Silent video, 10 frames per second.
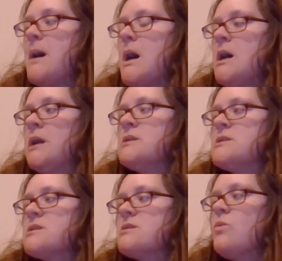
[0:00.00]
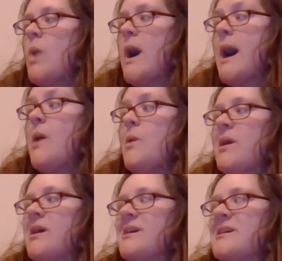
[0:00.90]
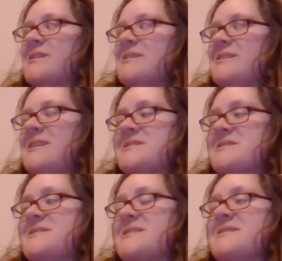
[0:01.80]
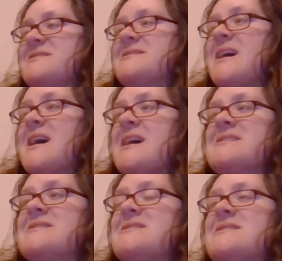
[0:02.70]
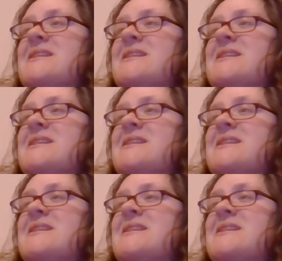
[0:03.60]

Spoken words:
and wow, let's just say the set